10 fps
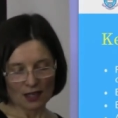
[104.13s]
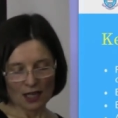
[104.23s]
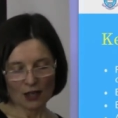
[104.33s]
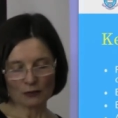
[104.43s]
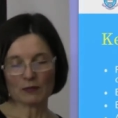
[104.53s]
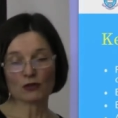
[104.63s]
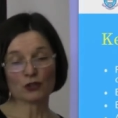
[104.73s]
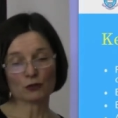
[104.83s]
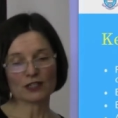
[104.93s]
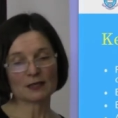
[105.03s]
Health
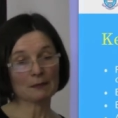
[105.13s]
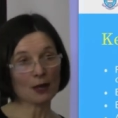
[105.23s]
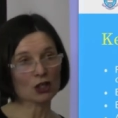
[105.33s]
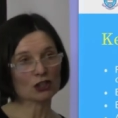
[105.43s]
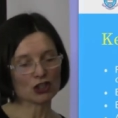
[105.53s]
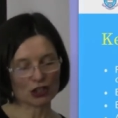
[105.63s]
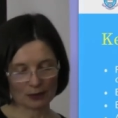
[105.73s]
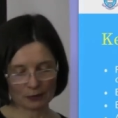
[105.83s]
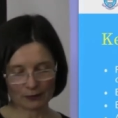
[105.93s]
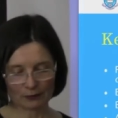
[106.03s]
promotion works in
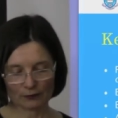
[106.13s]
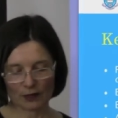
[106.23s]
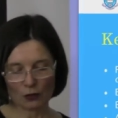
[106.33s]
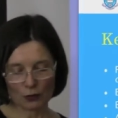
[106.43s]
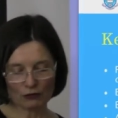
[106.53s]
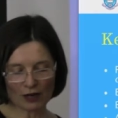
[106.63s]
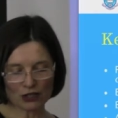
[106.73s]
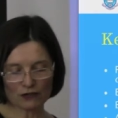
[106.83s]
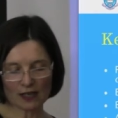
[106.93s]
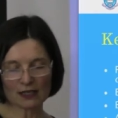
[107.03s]
partnership with a
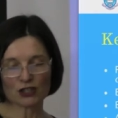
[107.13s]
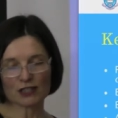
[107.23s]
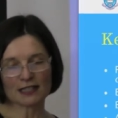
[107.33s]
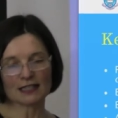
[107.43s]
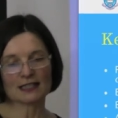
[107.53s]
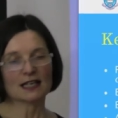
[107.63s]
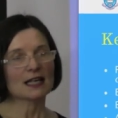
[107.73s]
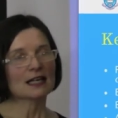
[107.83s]
range of agencies,